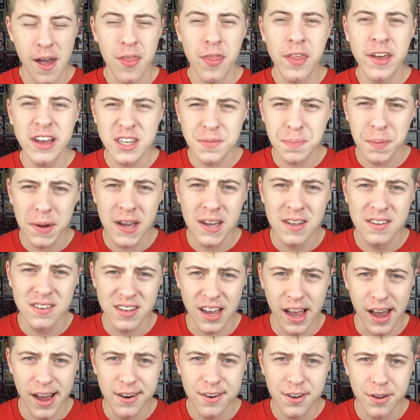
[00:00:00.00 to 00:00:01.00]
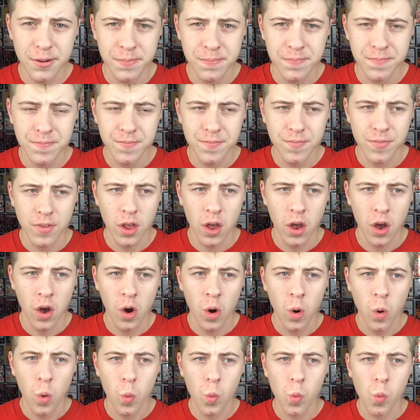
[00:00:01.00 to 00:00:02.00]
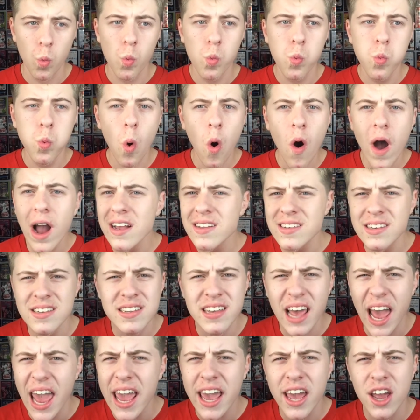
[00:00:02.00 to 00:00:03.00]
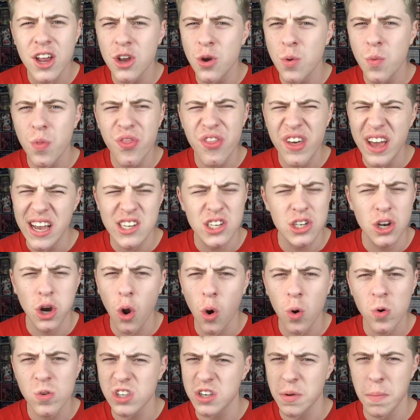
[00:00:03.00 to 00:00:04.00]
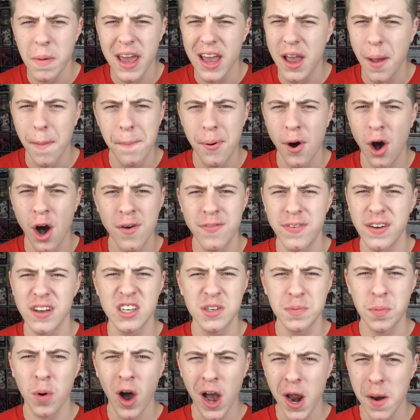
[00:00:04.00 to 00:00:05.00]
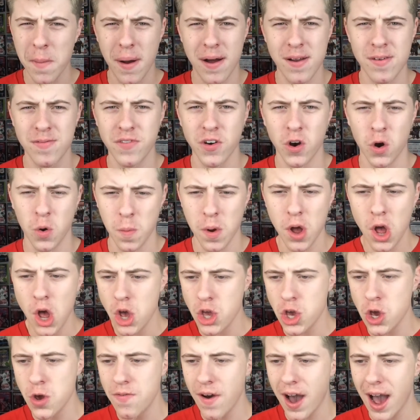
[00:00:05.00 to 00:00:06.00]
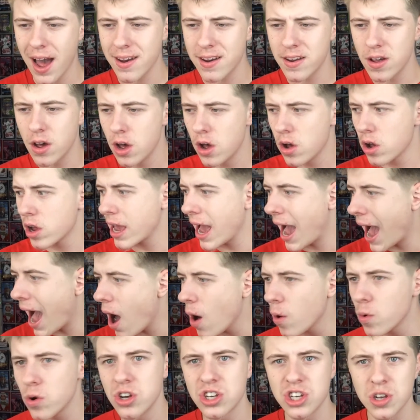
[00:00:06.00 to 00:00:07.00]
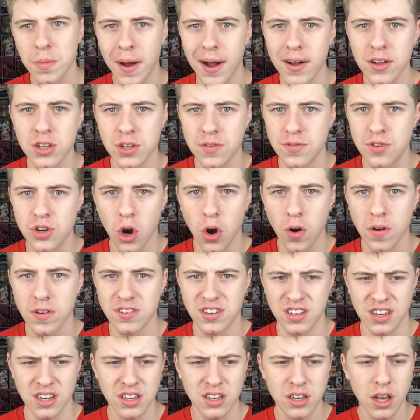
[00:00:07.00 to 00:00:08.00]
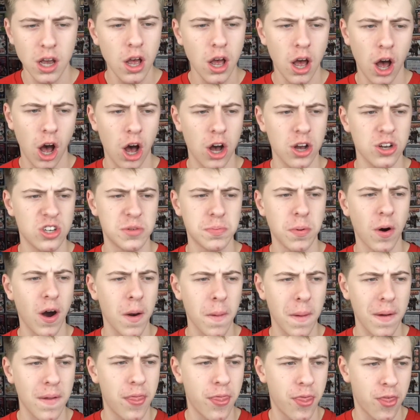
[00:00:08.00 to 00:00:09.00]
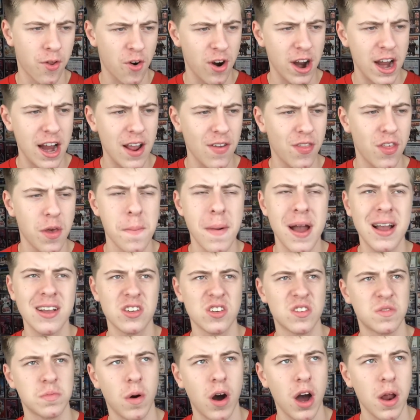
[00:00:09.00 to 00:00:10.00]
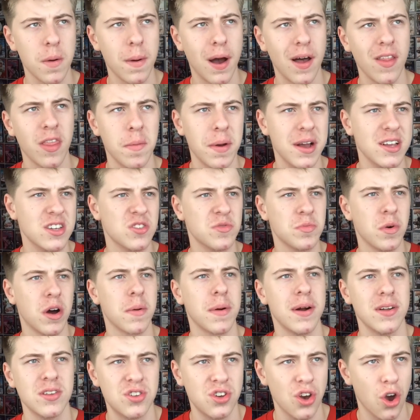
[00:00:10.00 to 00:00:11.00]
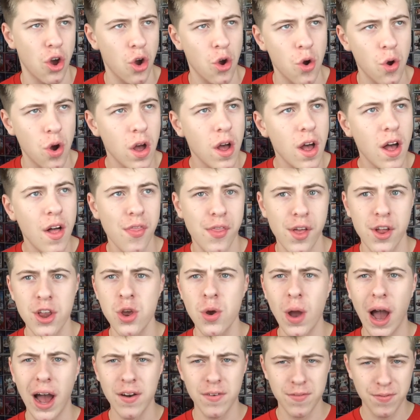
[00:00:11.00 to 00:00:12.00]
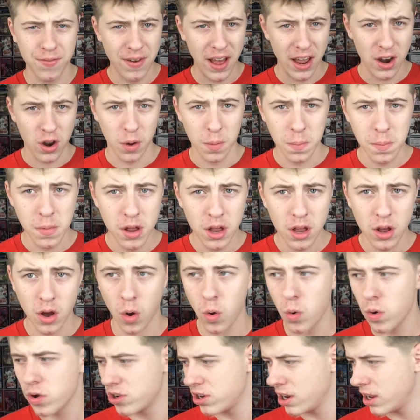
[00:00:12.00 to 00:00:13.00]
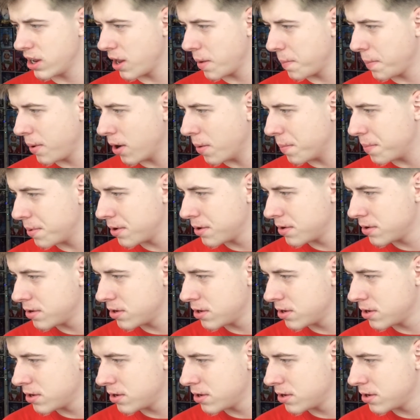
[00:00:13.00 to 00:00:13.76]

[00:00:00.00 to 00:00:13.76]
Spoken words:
This being said, why is it taking you this long to make a perfect Spider-Man film? You've had countless amounts of chances. Spider-Man 3, The Amazing Spider-Man, The Amazing Spider-Man 2. Then you had Venom. Oh, did you hear that burp?